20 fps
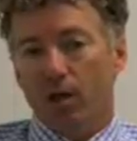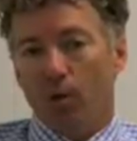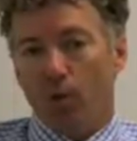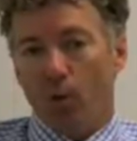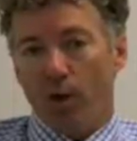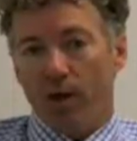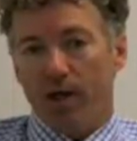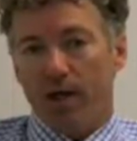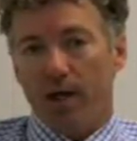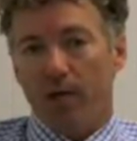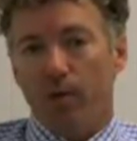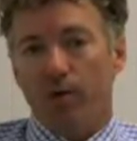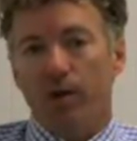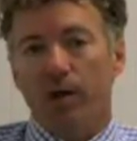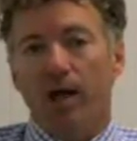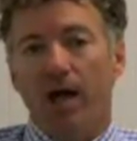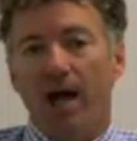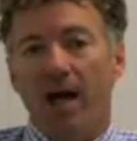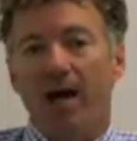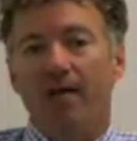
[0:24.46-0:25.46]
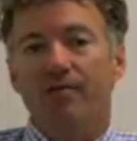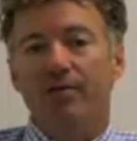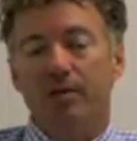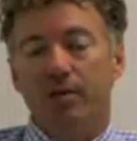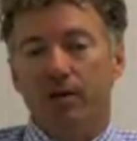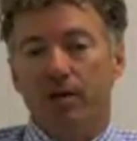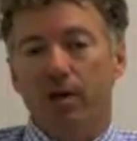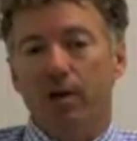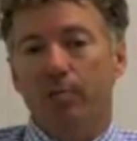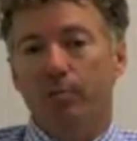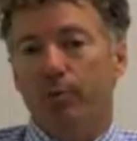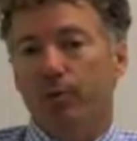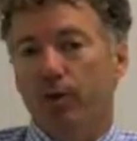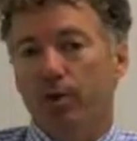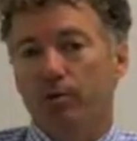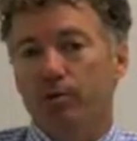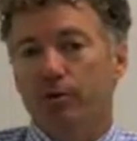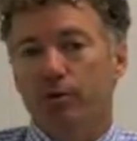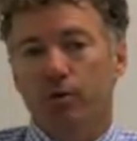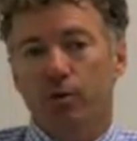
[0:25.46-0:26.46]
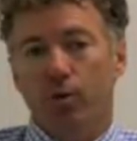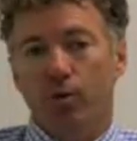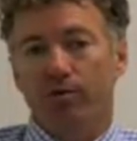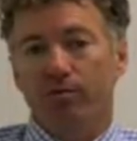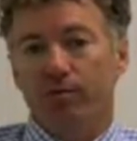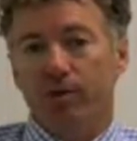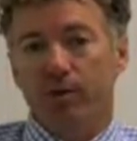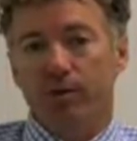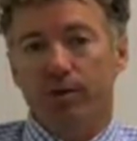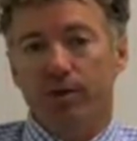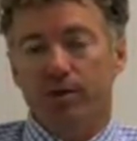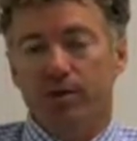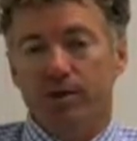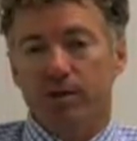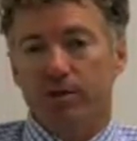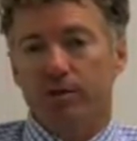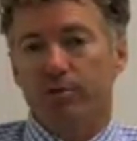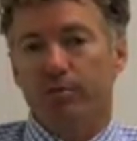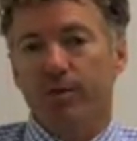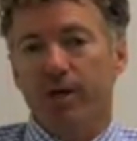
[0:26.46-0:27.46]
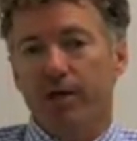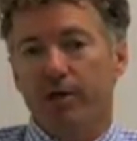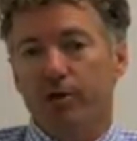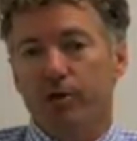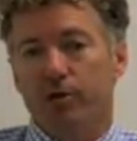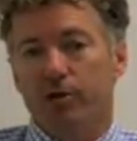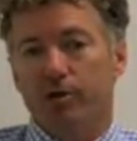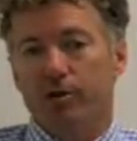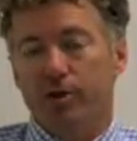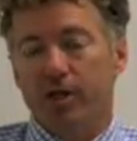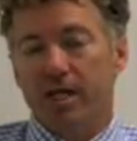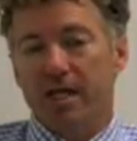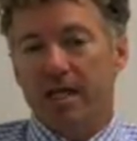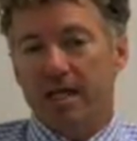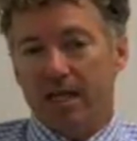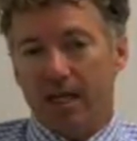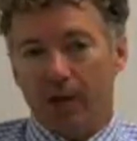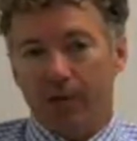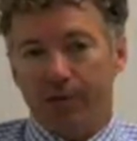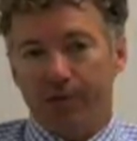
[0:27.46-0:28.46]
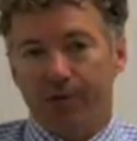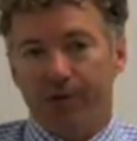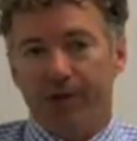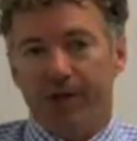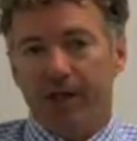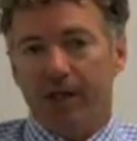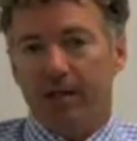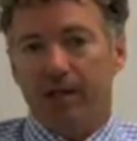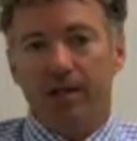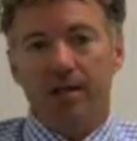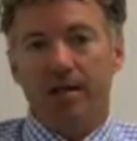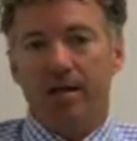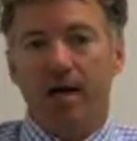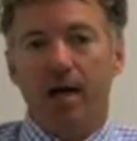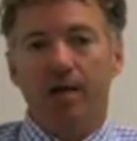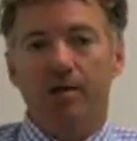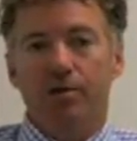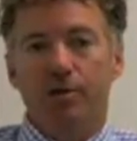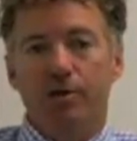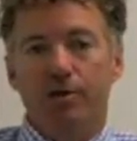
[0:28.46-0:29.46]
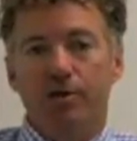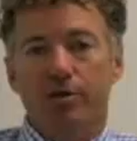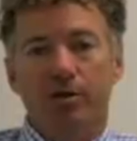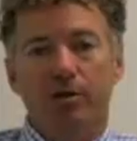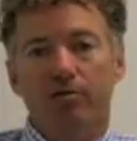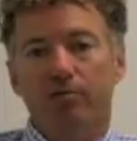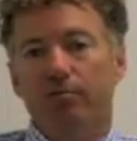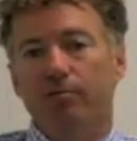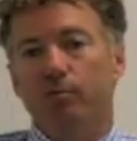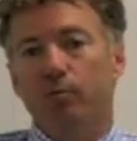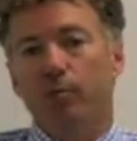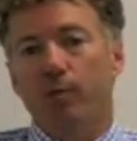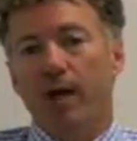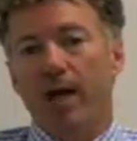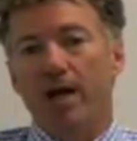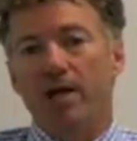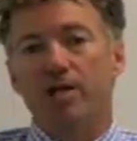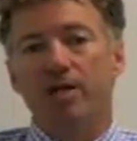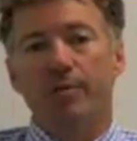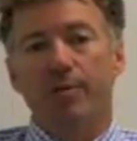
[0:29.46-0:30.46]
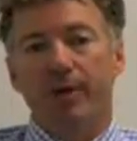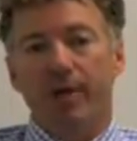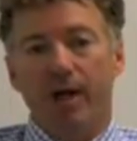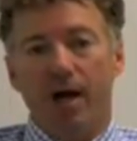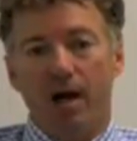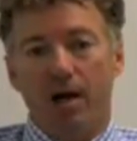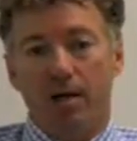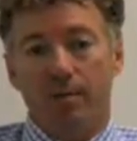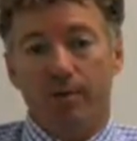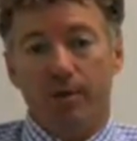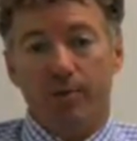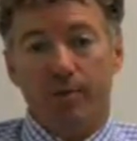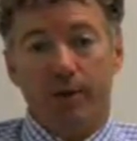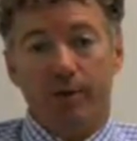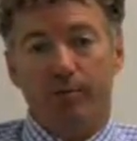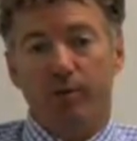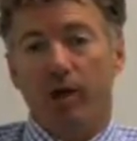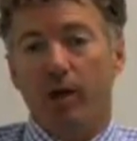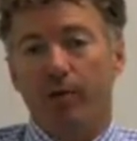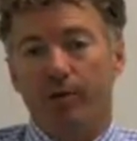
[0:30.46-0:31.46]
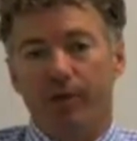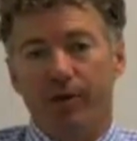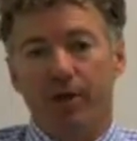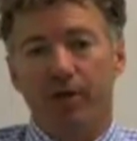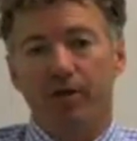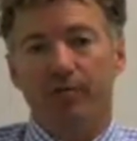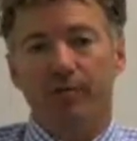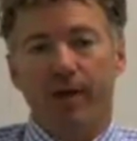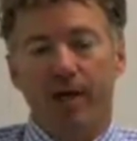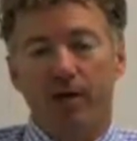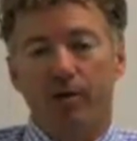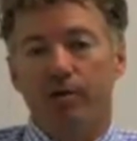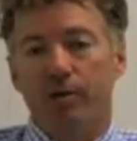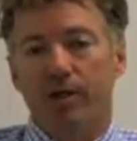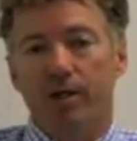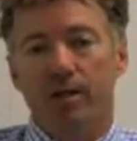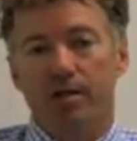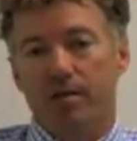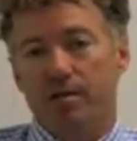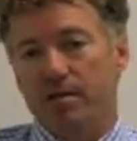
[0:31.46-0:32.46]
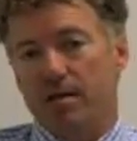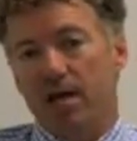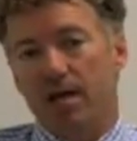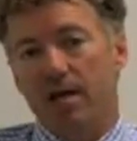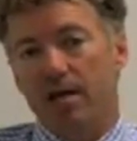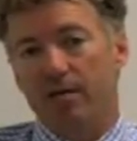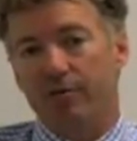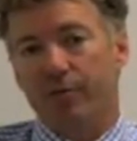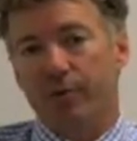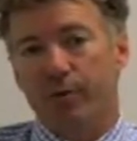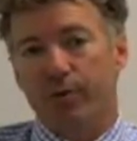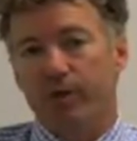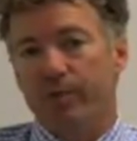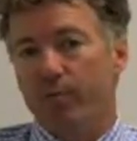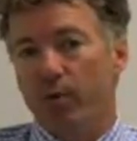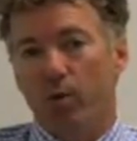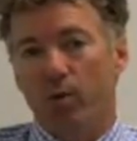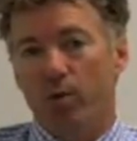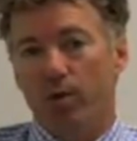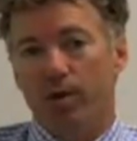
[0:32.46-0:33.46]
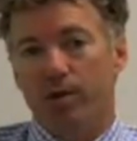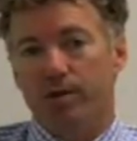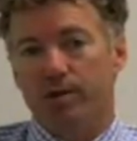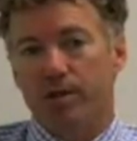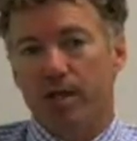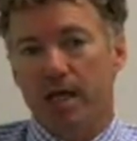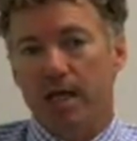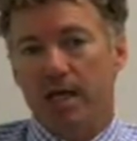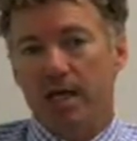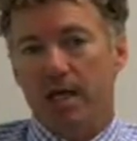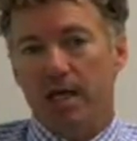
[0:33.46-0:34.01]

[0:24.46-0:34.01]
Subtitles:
When I would have to approach or vote on such measures, I would think not just of random anonymous people, I would think of my own kids. I have 3 boys.